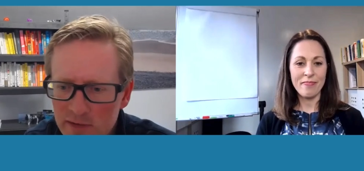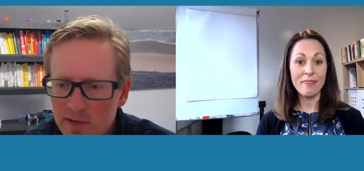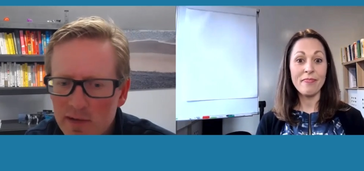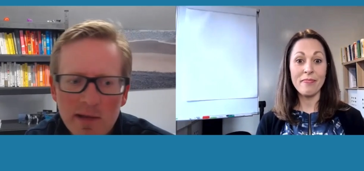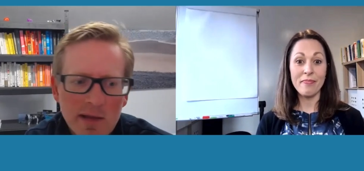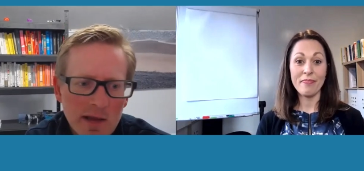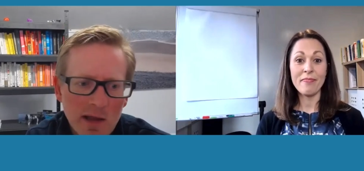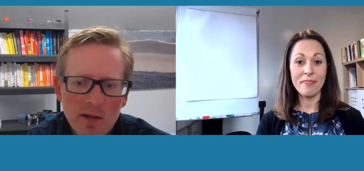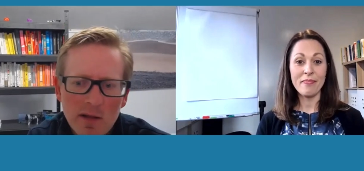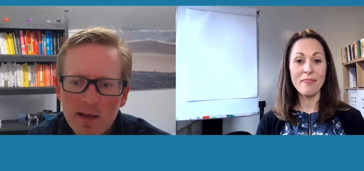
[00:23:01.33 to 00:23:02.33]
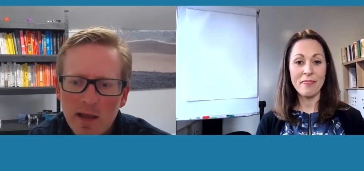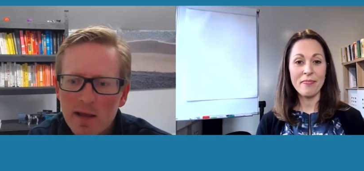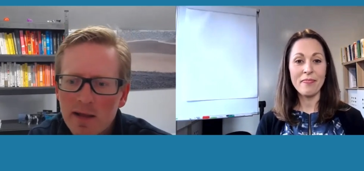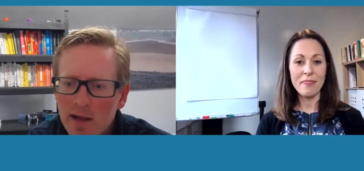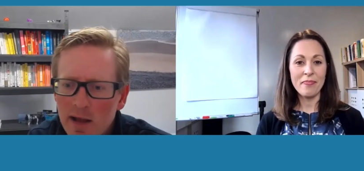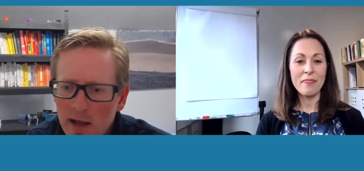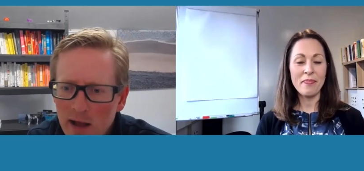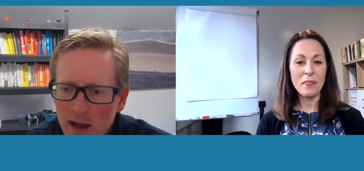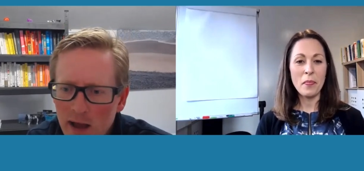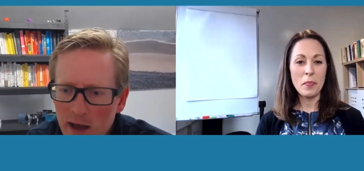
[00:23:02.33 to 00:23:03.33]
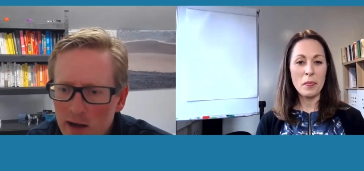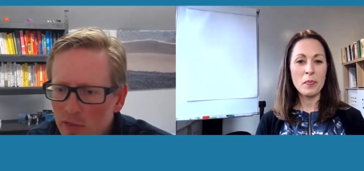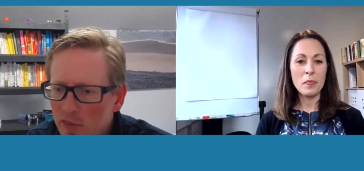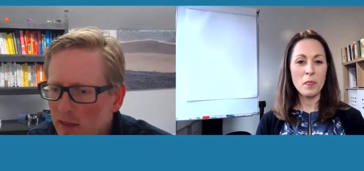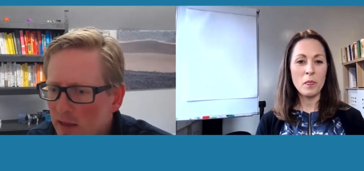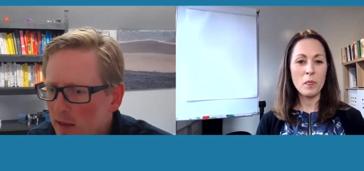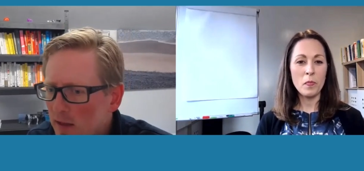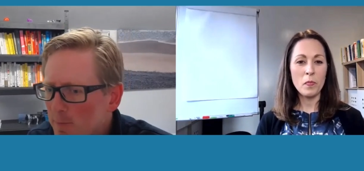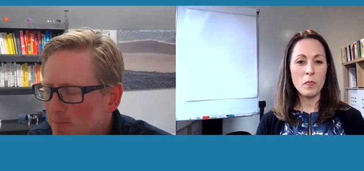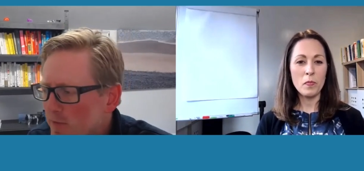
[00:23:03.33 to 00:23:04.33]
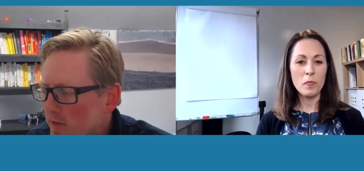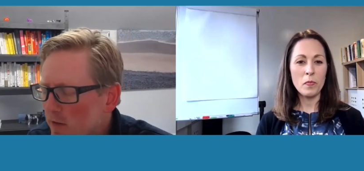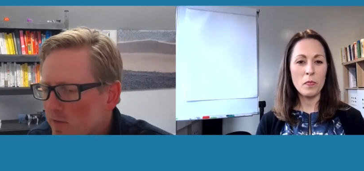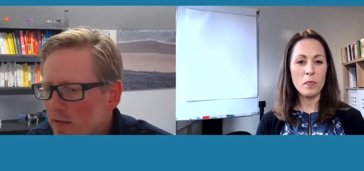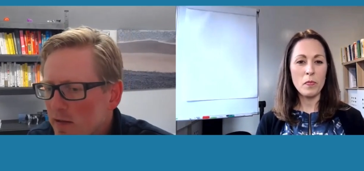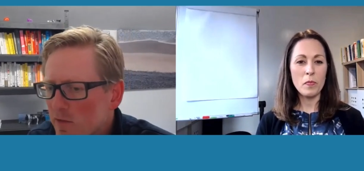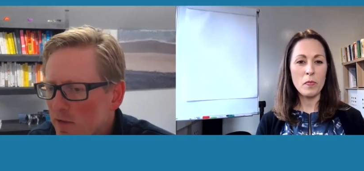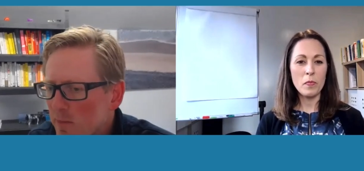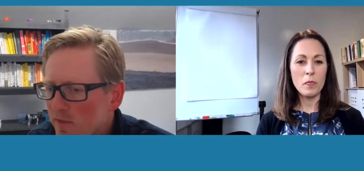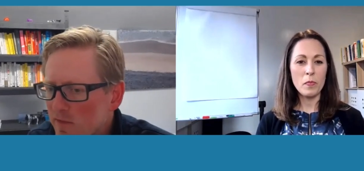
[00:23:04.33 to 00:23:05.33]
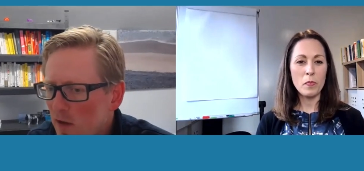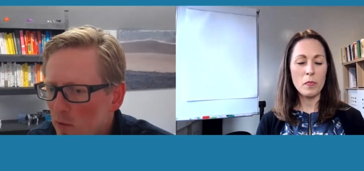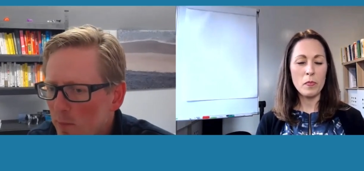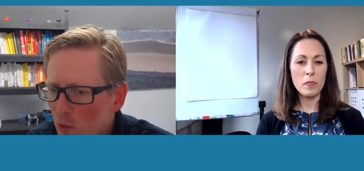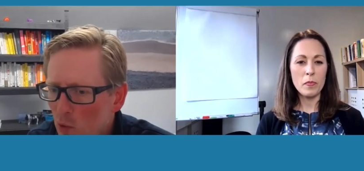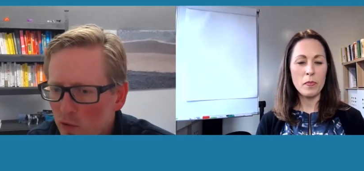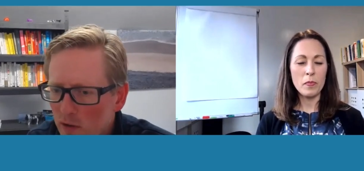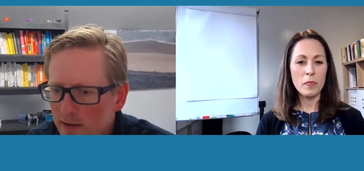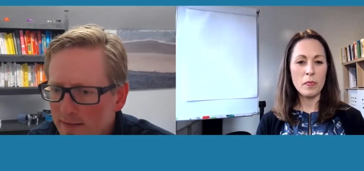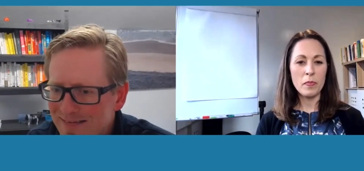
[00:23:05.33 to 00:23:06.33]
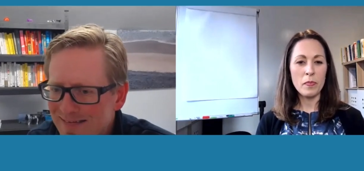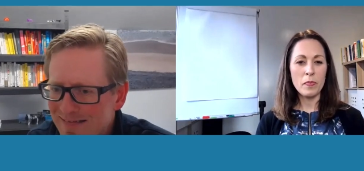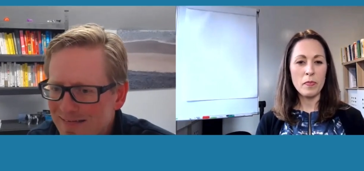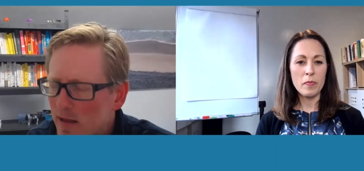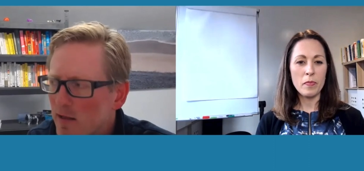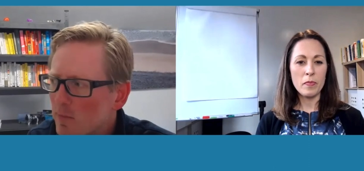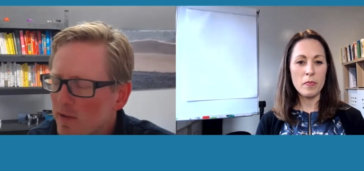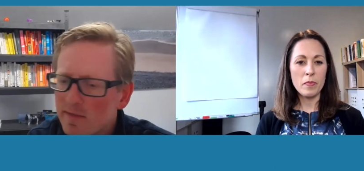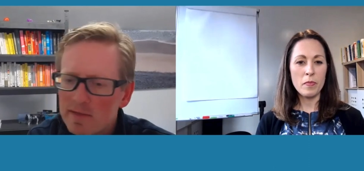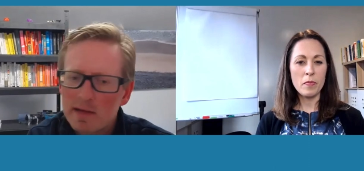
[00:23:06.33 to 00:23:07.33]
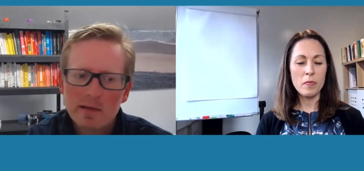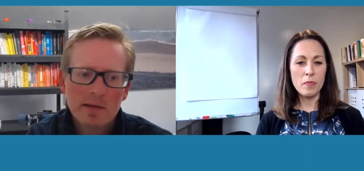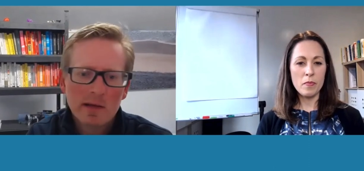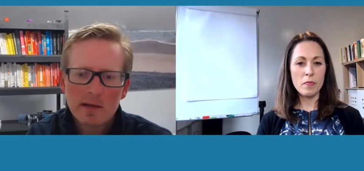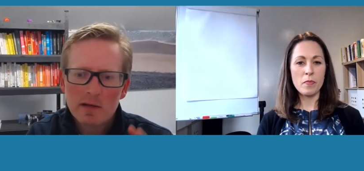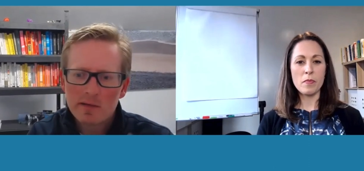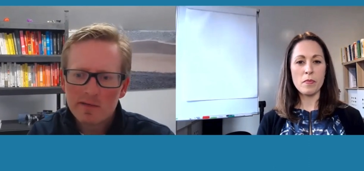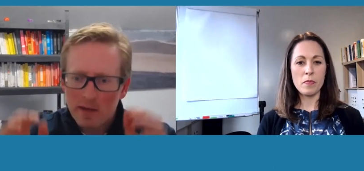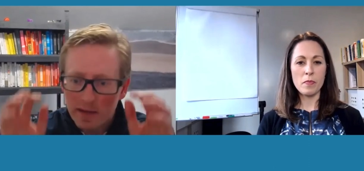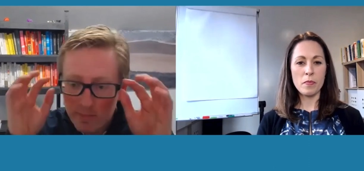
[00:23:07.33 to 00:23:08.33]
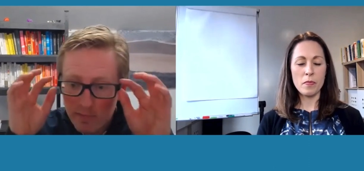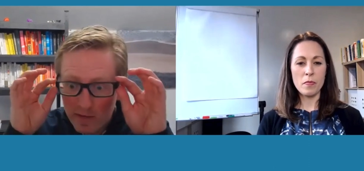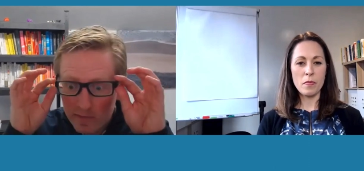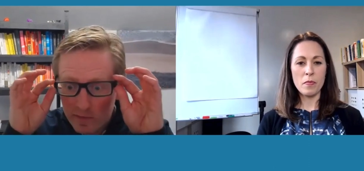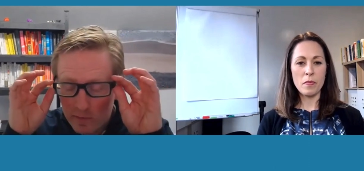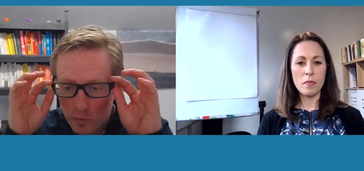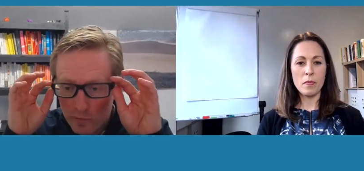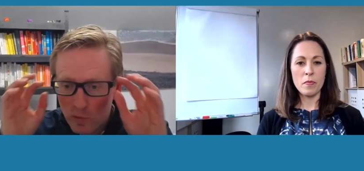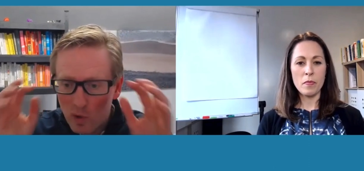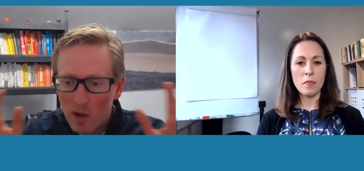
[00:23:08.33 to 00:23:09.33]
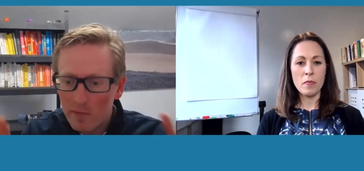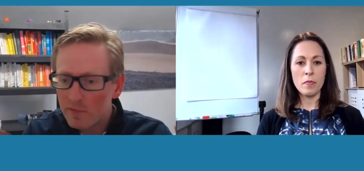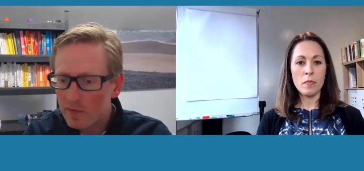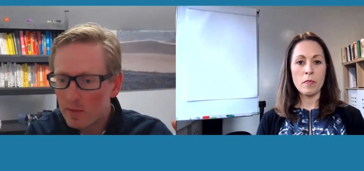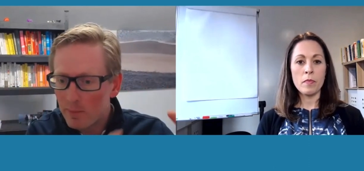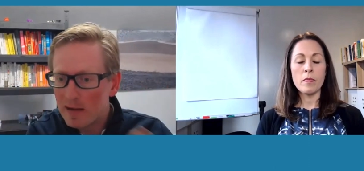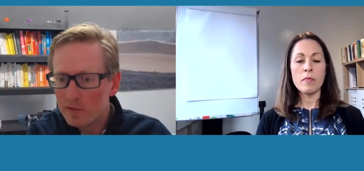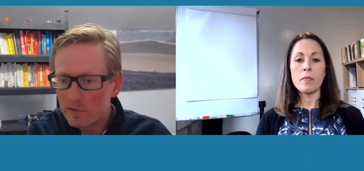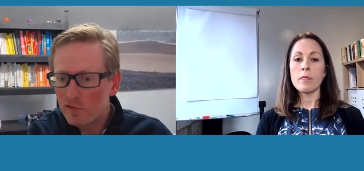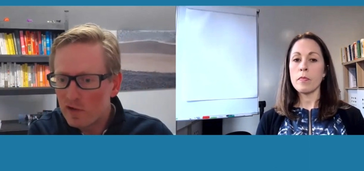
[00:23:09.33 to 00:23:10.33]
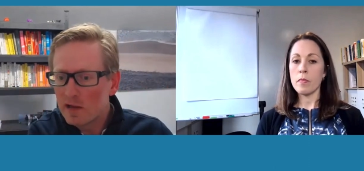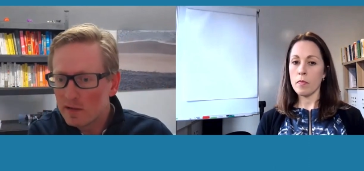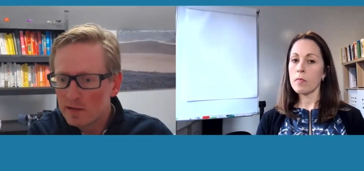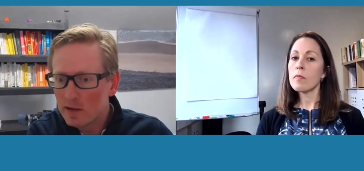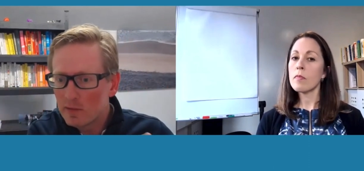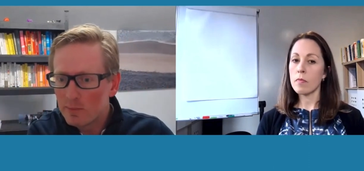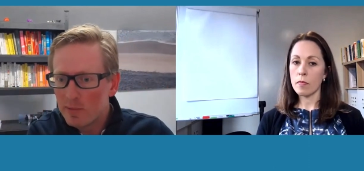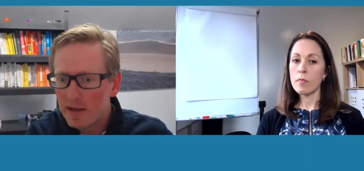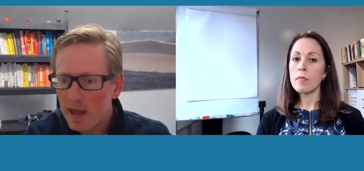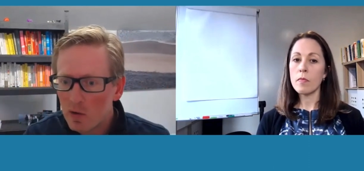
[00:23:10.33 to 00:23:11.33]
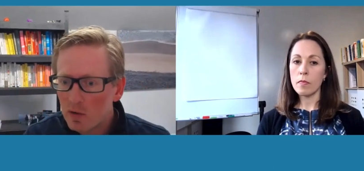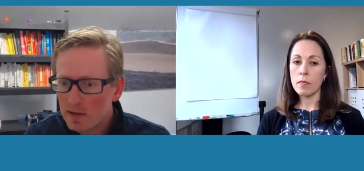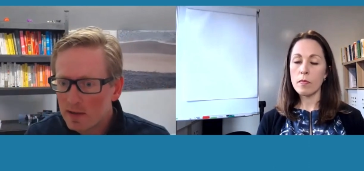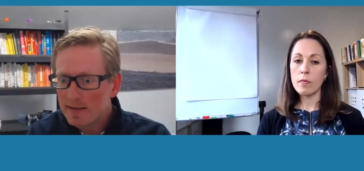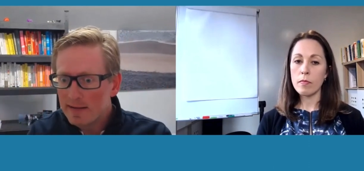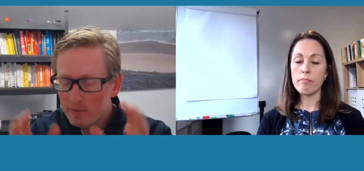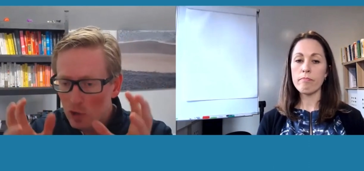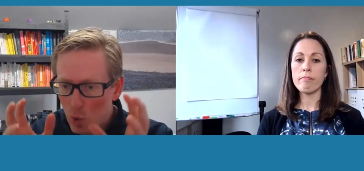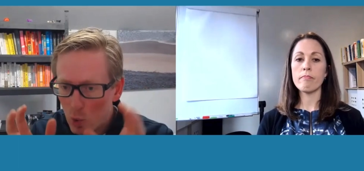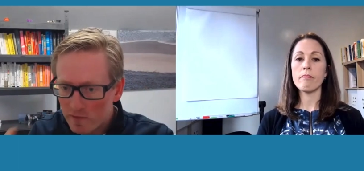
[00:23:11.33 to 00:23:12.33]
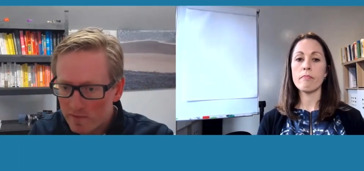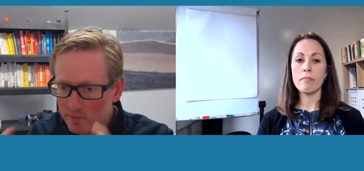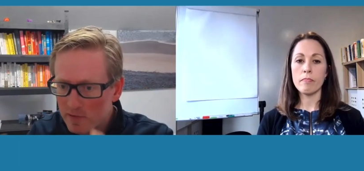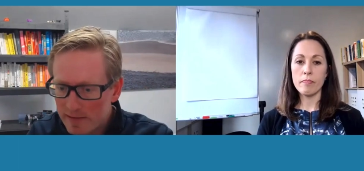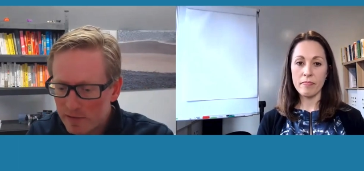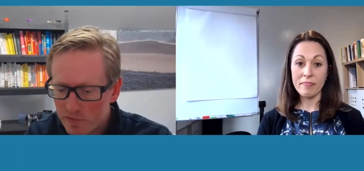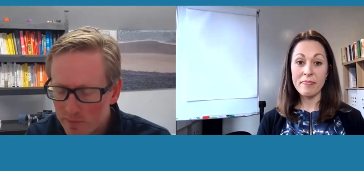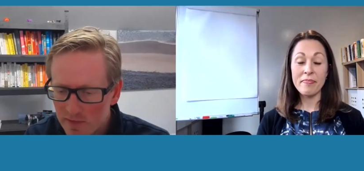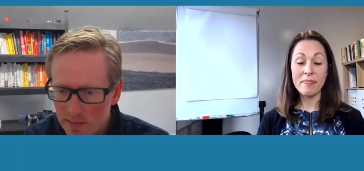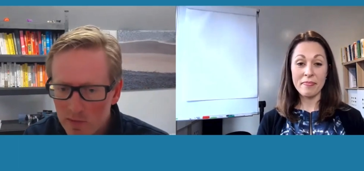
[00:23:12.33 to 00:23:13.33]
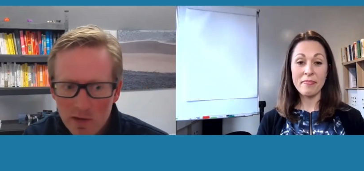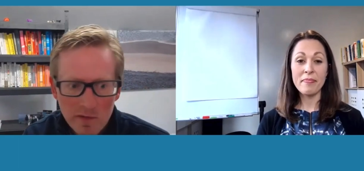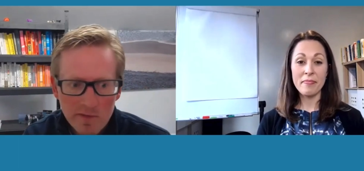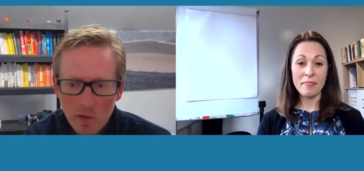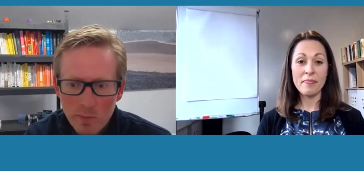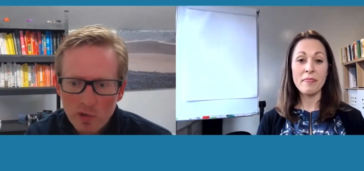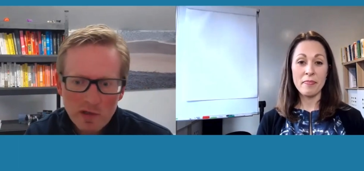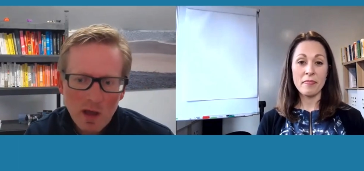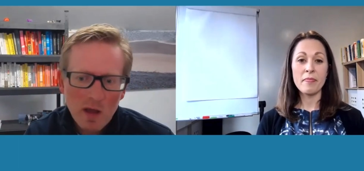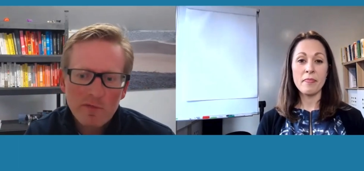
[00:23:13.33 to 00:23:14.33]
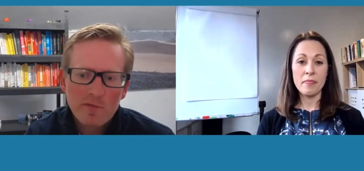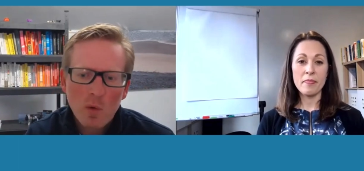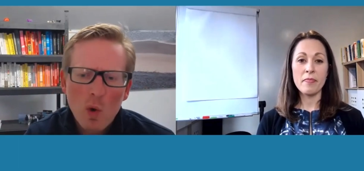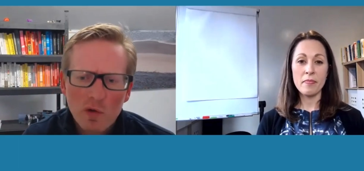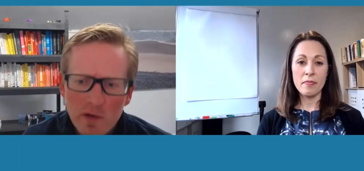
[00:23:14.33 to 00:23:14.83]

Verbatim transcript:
Speaker 1: Yeah. Mm-hmm. yeah like uh, I don't think because the leadership team is so important, like it's the second biggest thing that uh, investors look for after the balance sheet and the, you know P and L is the quality of the leadership team because it's so important. You can't afford